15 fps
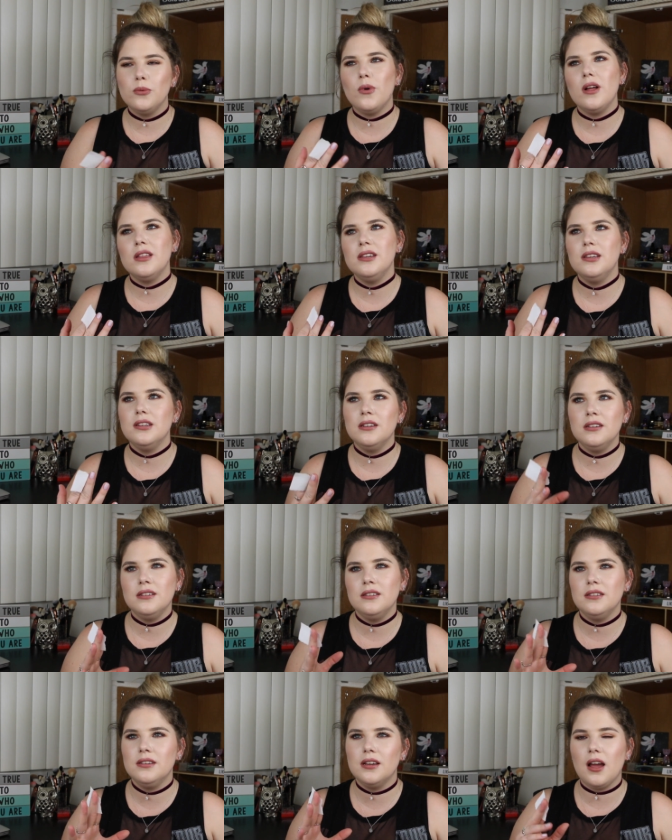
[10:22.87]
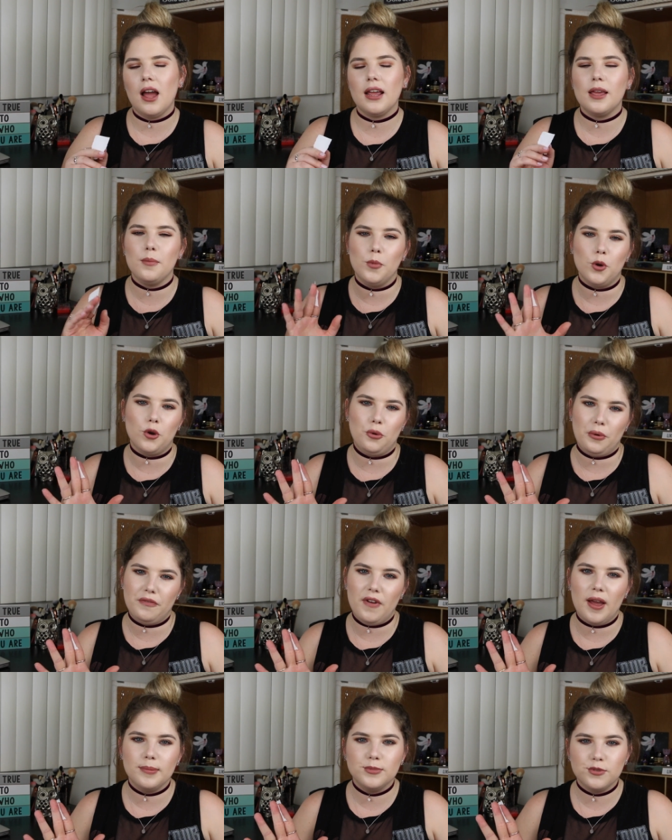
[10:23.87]
Well, I get murdery
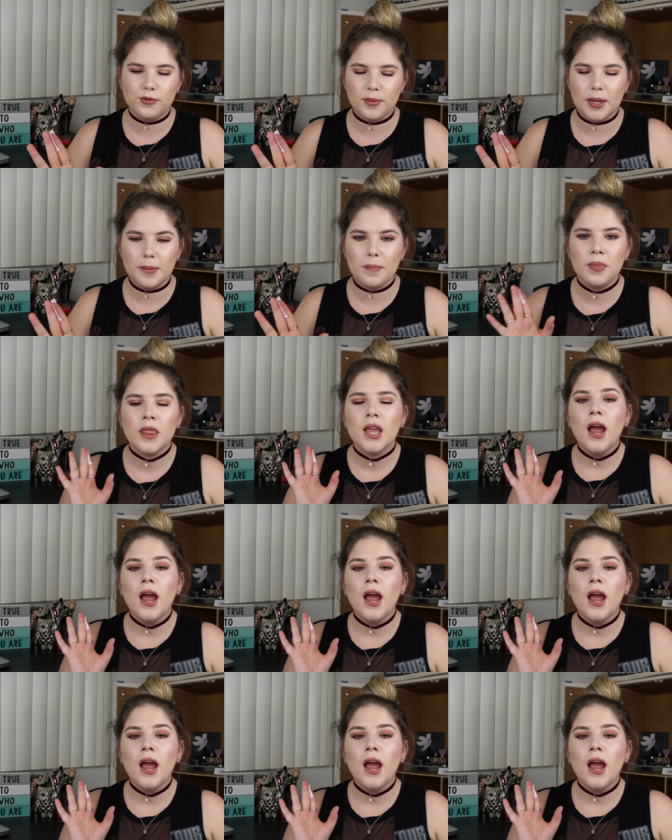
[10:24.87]
vibes from him.